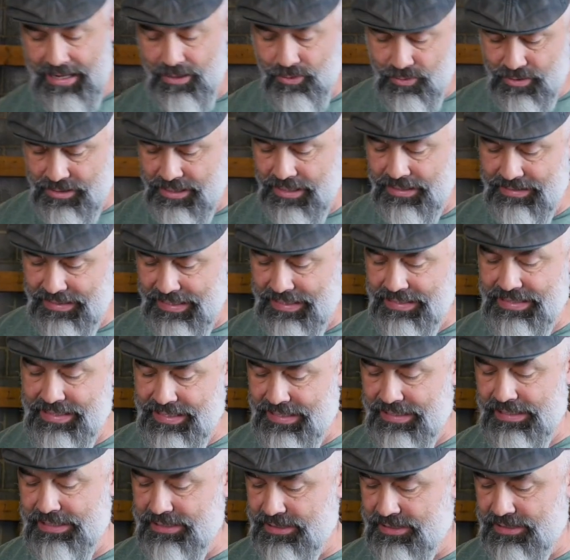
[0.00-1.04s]
don't cut like
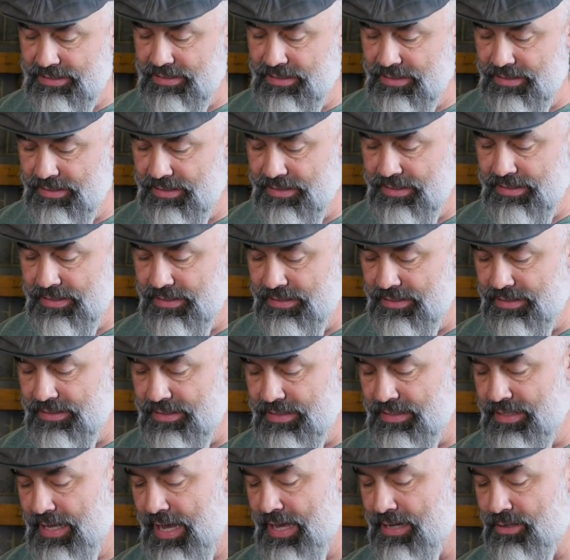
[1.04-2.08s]
this.
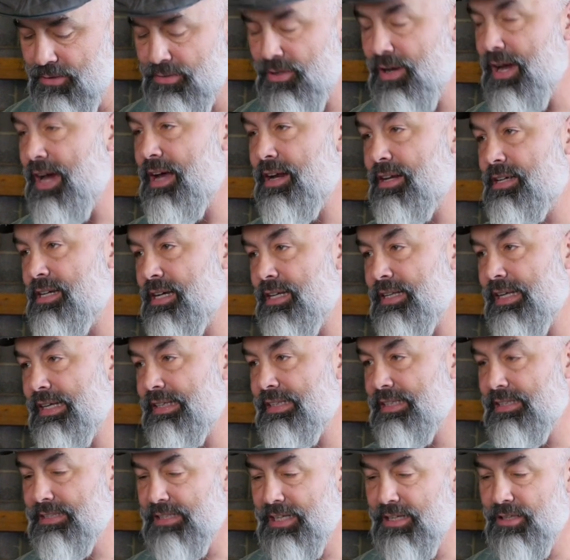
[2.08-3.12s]
I don't know how to cut like
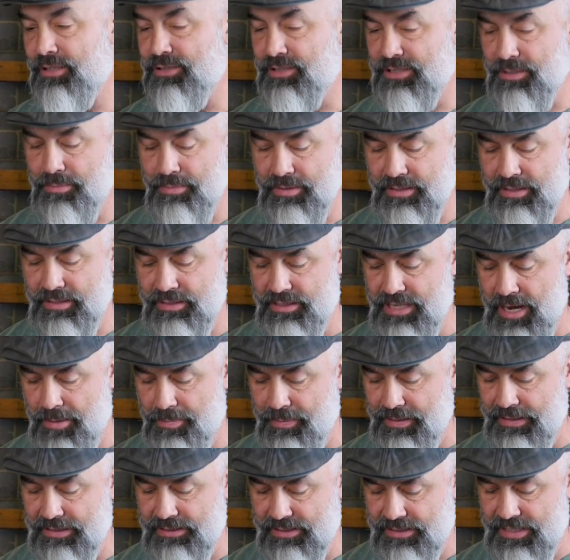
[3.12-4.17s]
this. I know some of the
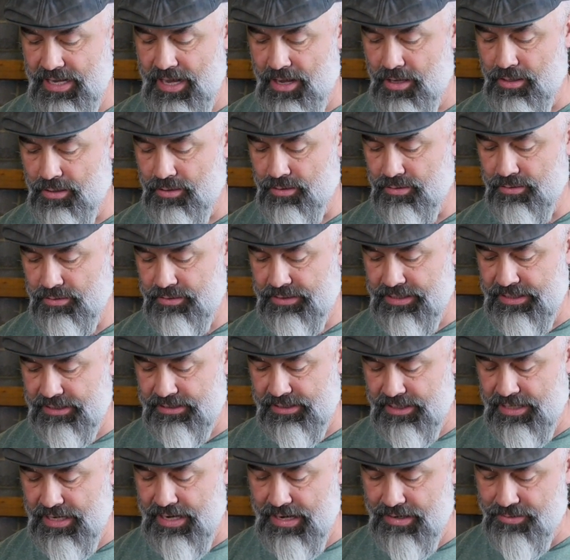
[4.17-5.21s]
Japanese style
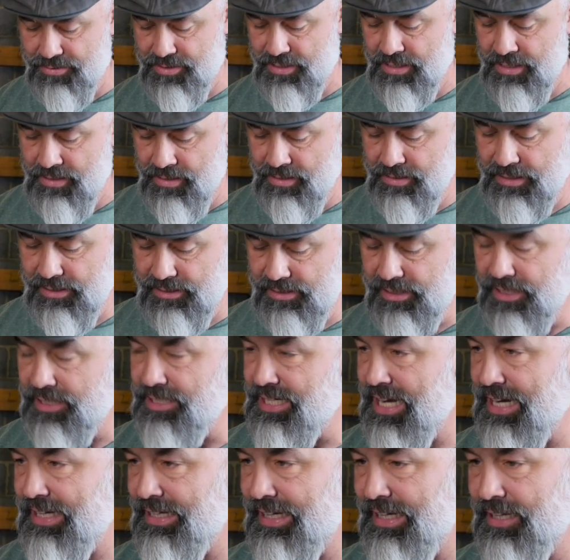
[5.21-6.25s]
kitchen knives, this is the
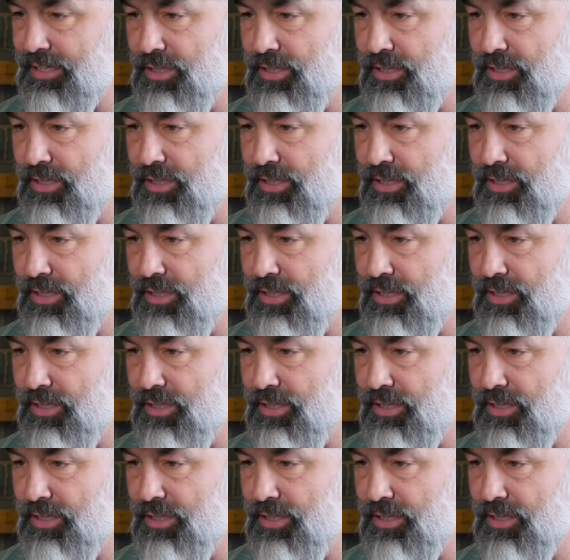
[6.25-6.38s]
technique